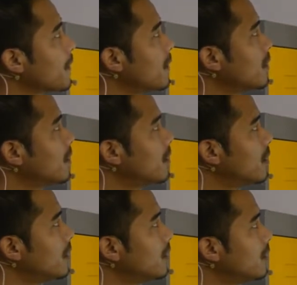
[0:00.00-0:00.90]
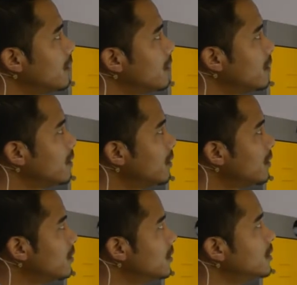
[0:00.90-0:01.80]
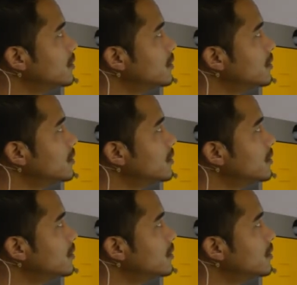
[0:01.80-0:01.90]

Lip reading: (no one is talking)